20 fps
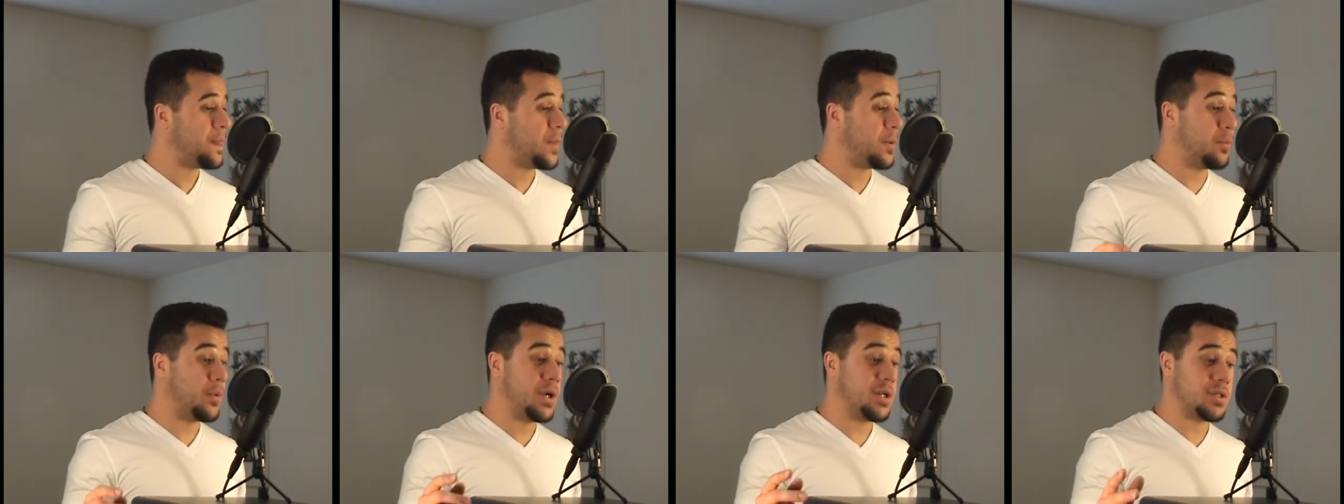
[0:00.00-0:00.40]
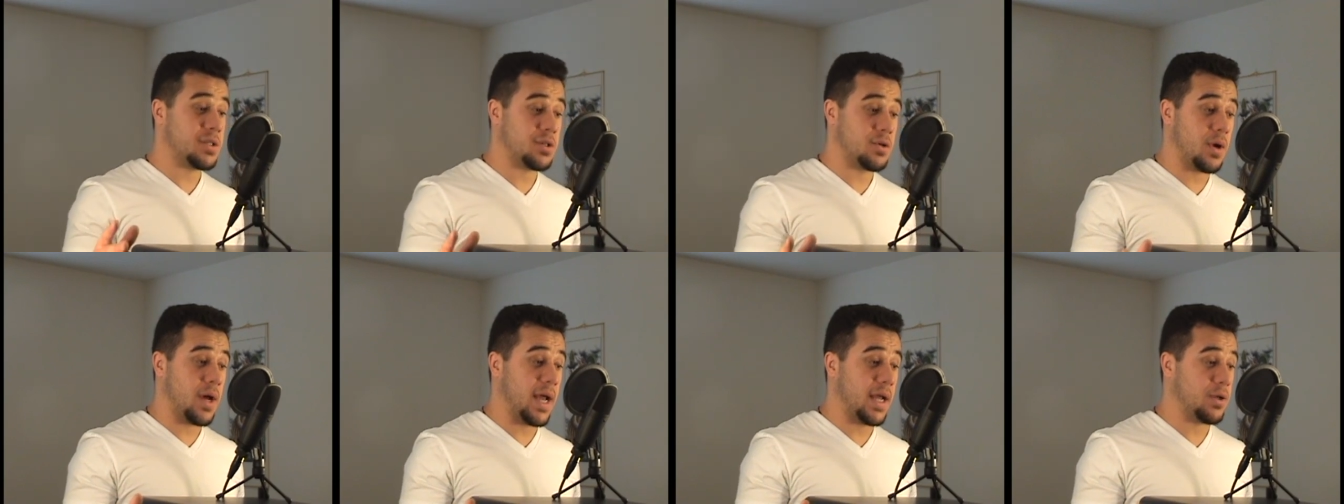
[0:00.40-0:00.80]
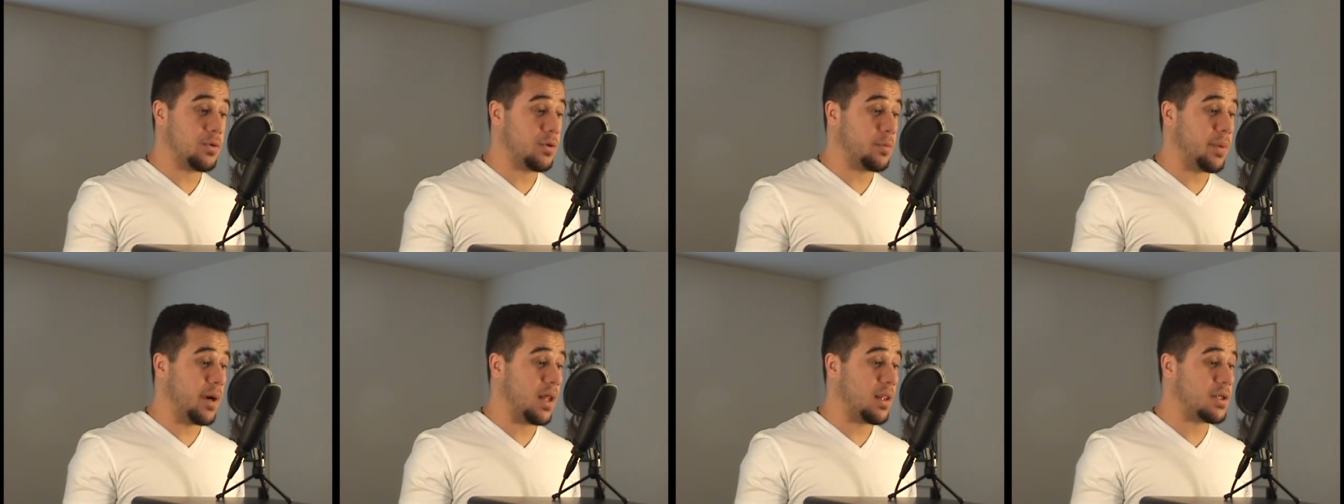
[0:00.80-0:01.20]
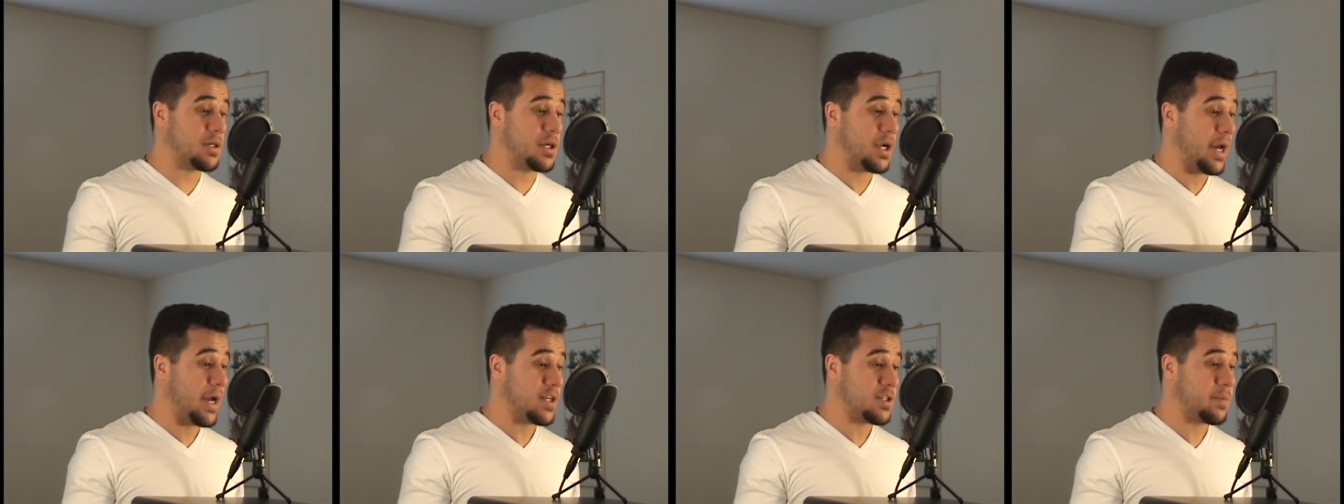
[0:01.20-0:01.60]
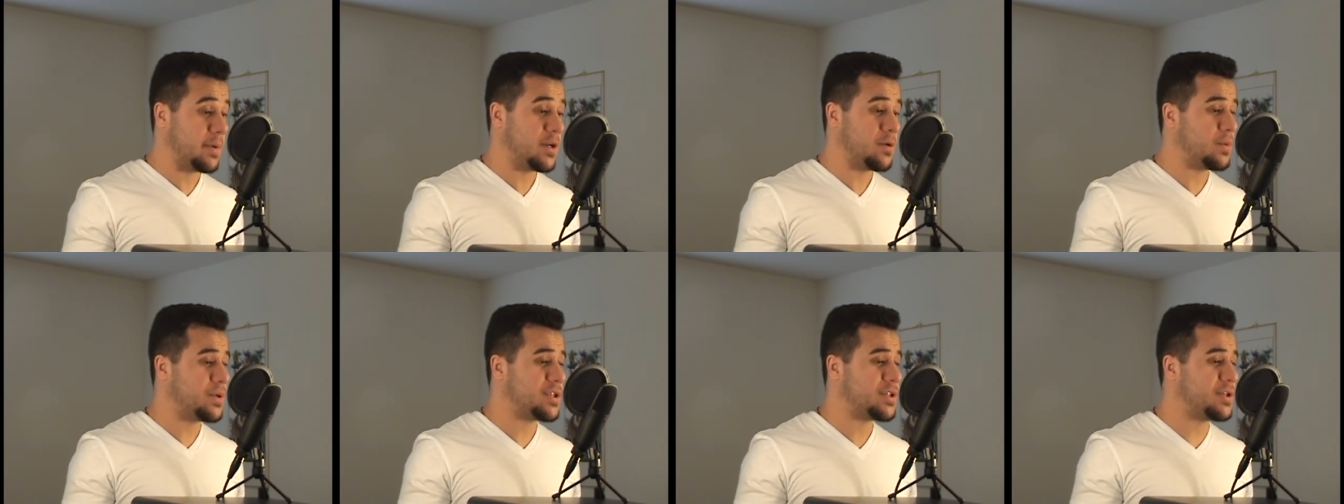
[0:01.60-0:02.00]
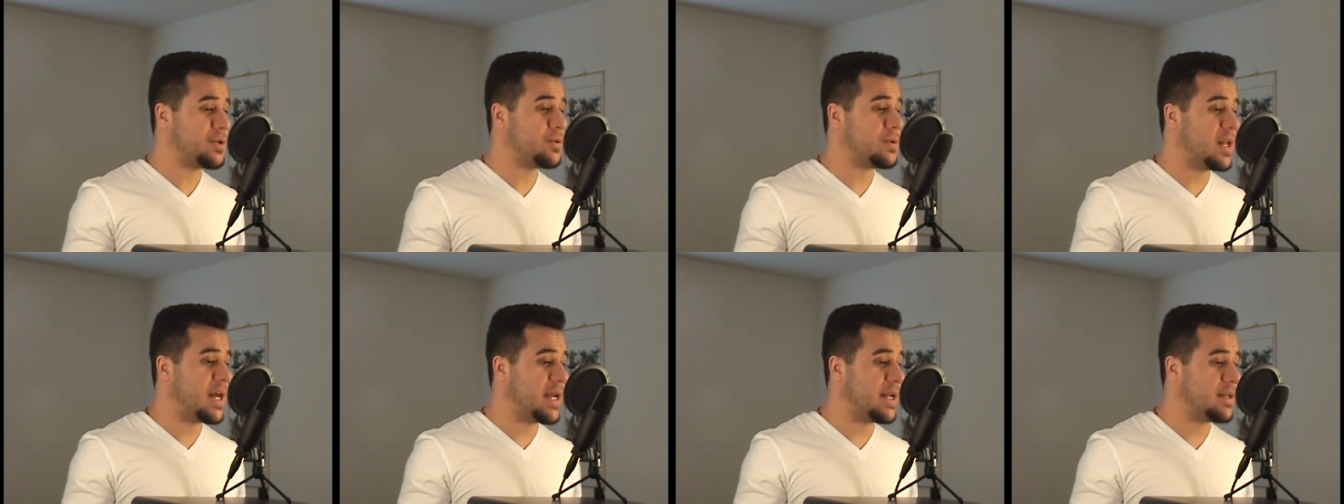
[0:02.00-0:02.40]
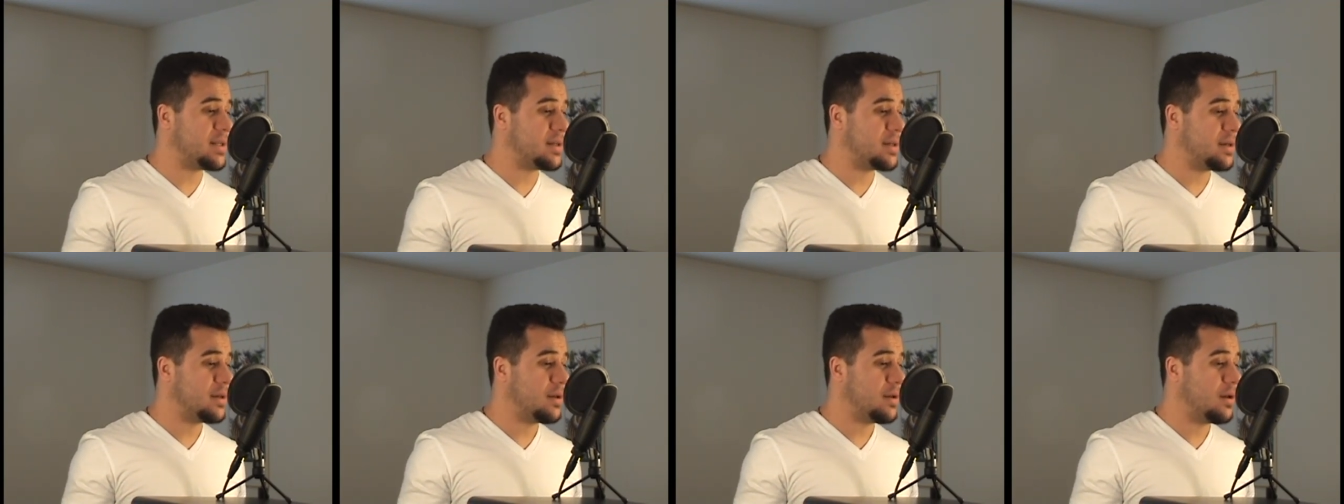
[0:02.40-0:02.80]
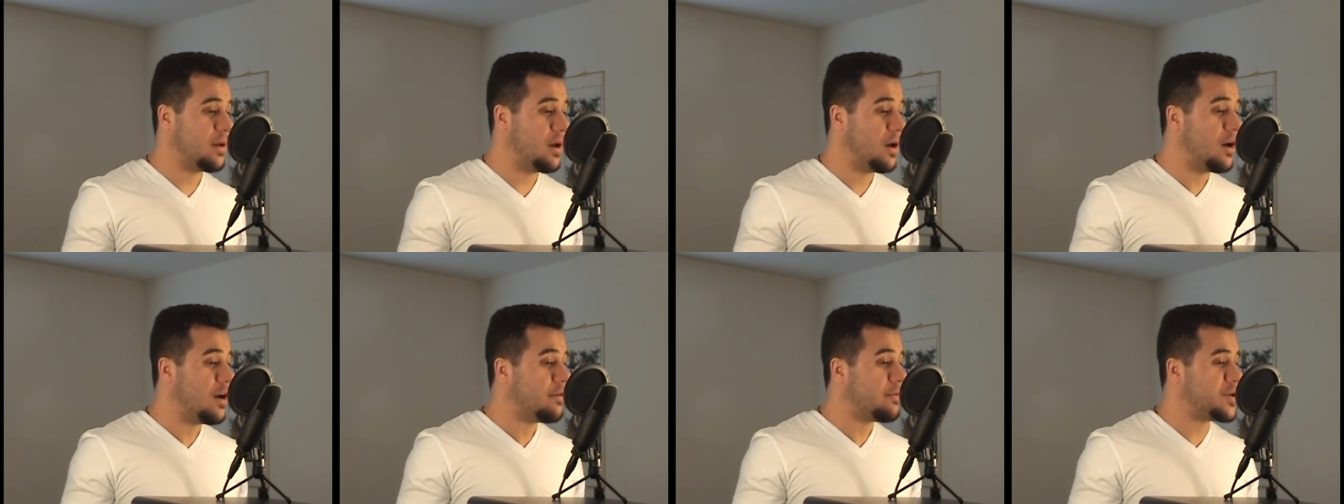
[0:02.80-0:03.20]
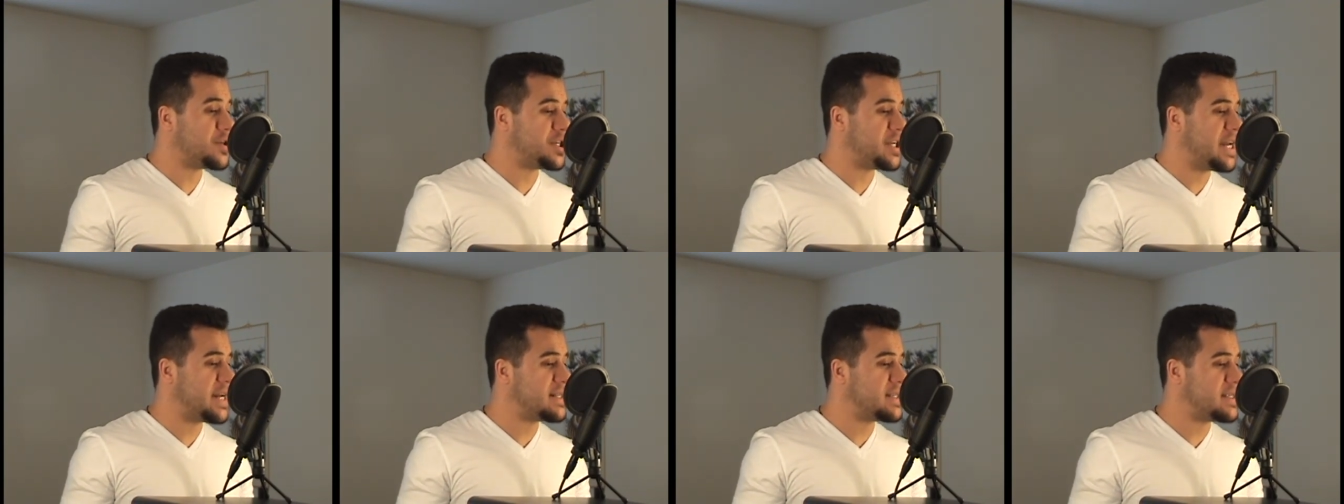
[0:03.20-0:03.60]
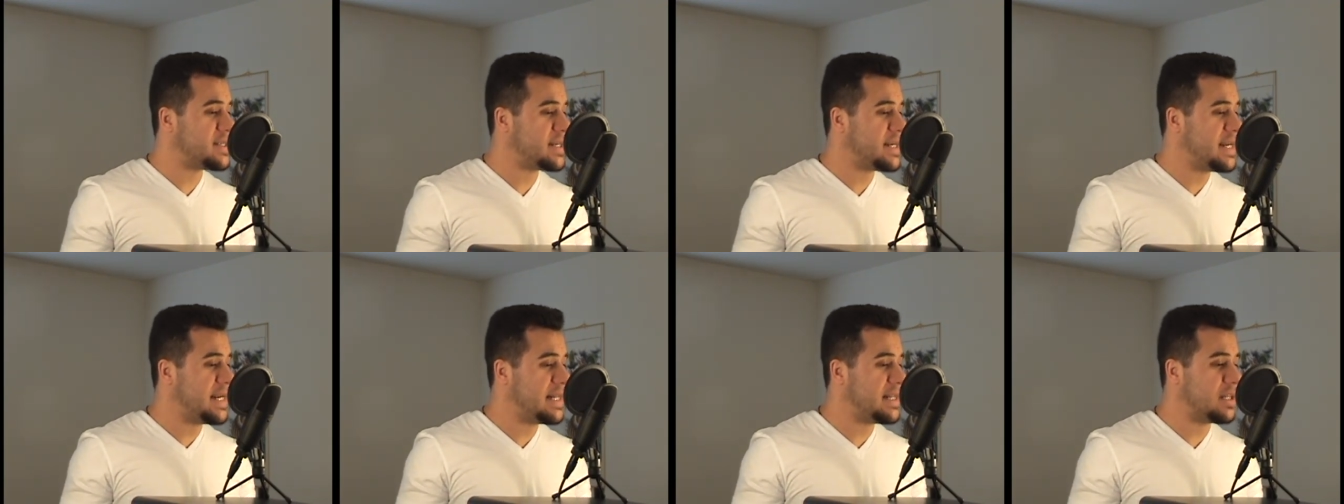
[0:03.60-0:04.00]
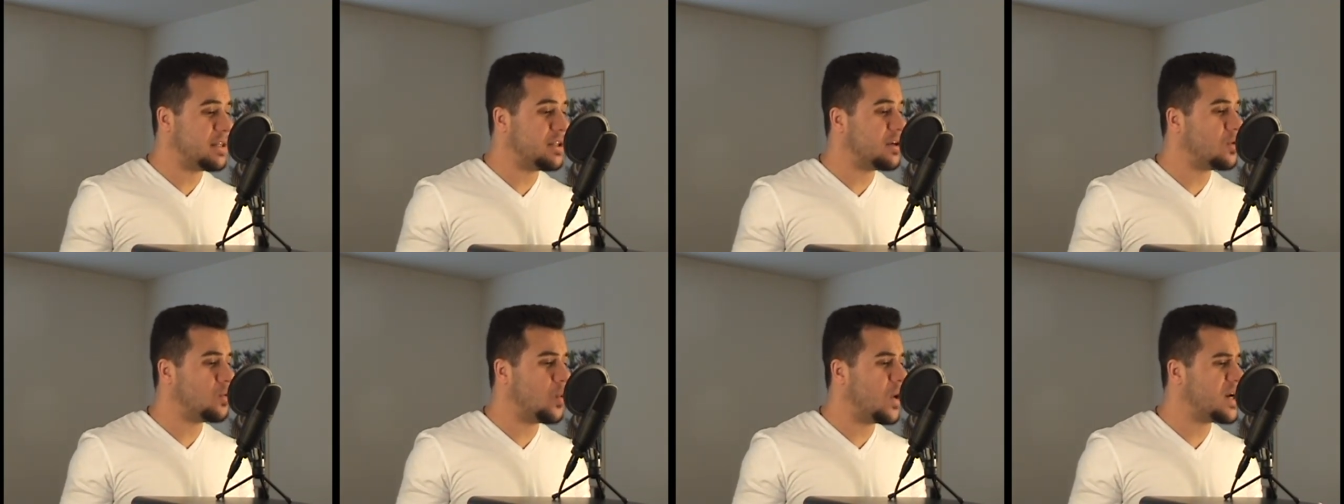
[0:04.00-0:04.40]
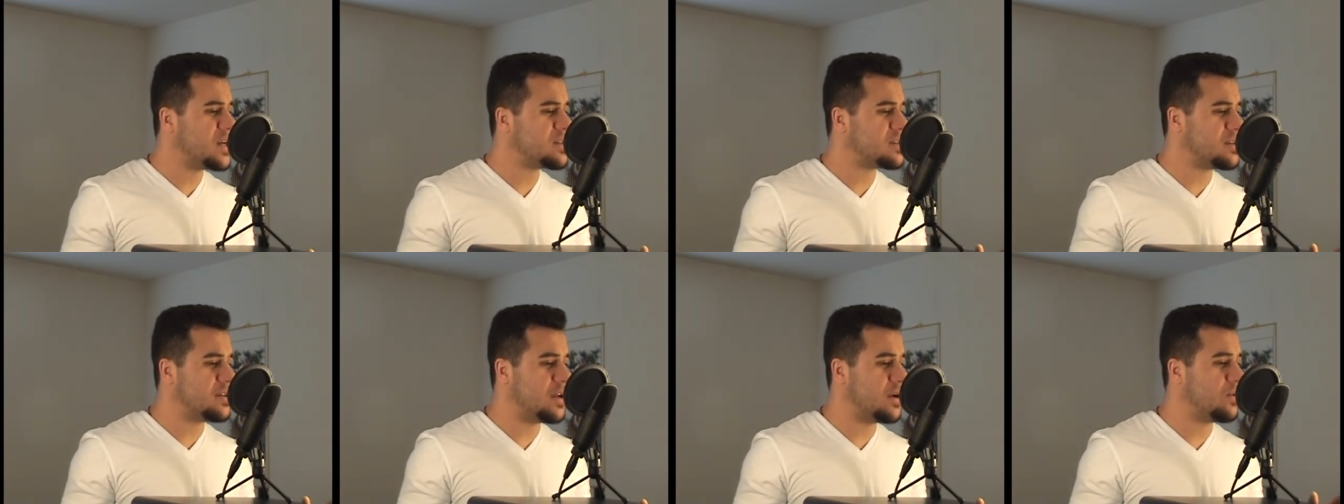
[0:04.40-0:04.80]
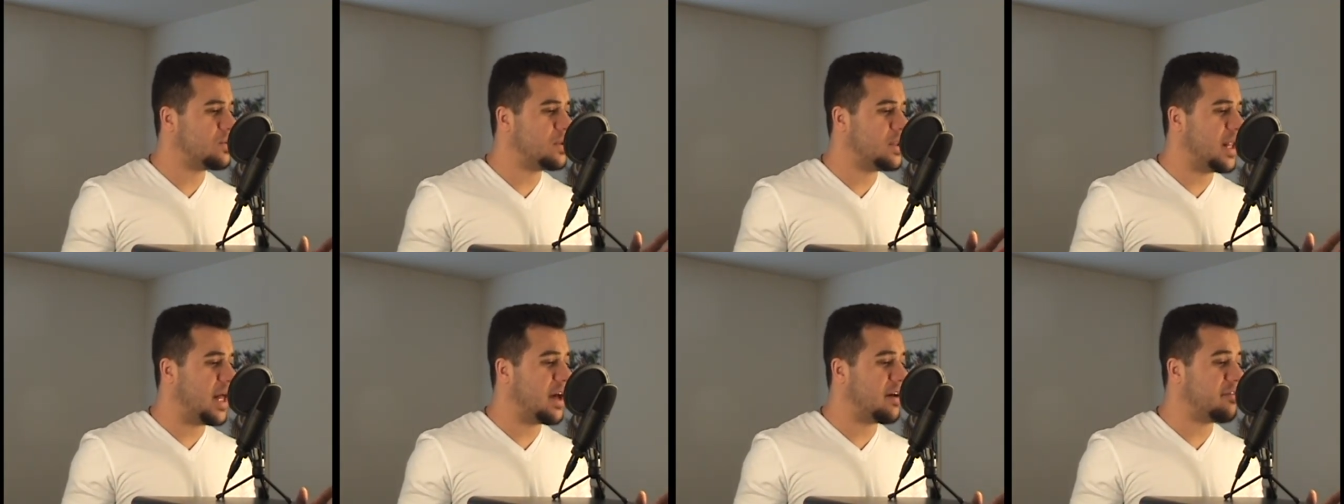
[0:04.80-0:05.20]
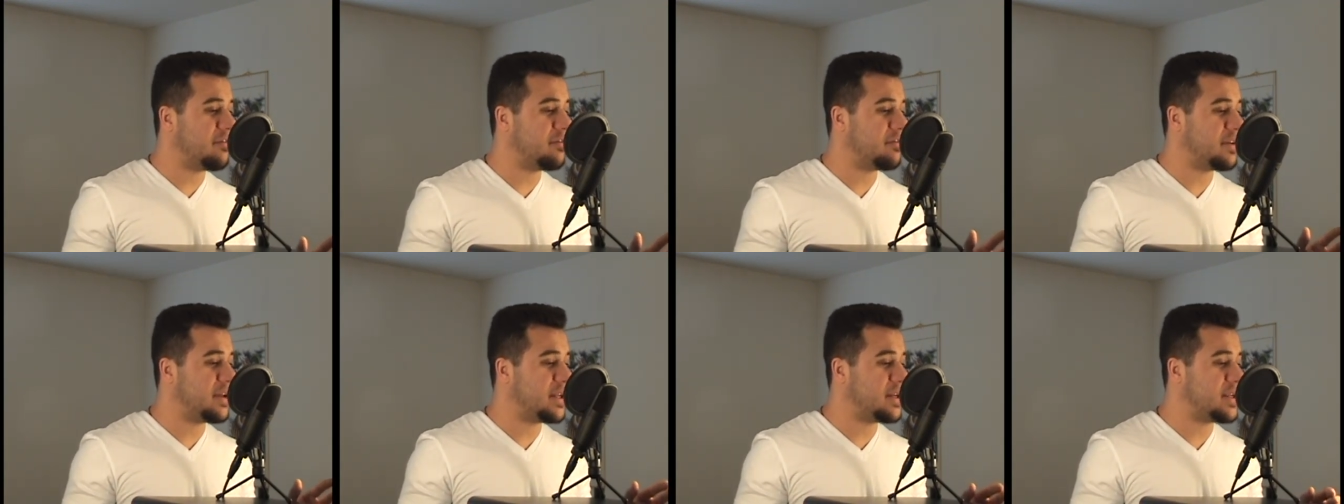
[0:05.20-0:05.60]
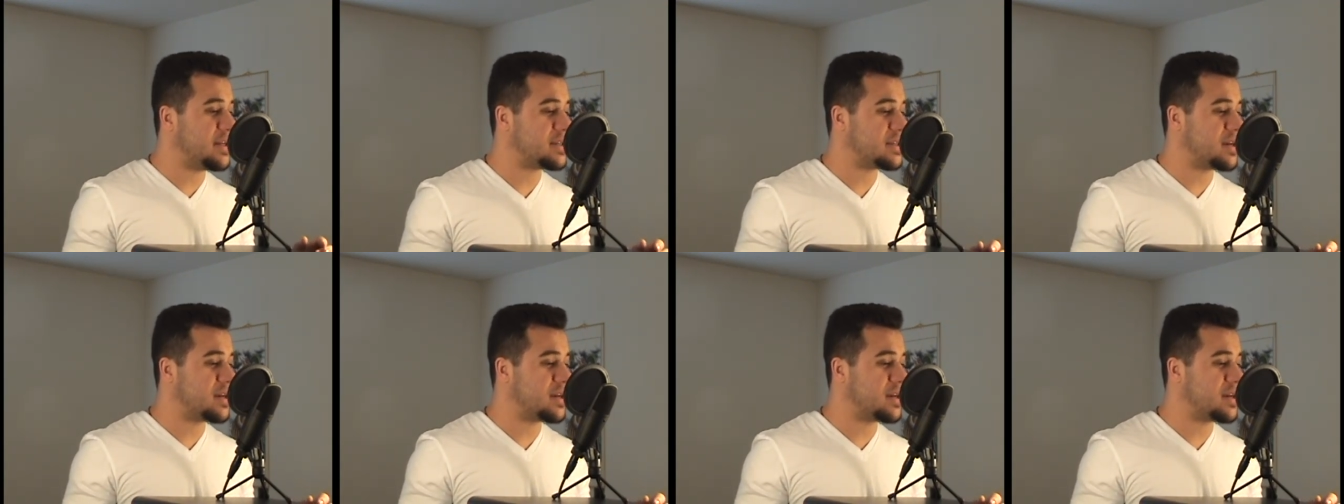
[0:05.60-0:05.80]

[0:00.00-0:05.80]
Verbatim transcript: The prince tried to apologize, but it was too late, for she had seen that there was no love in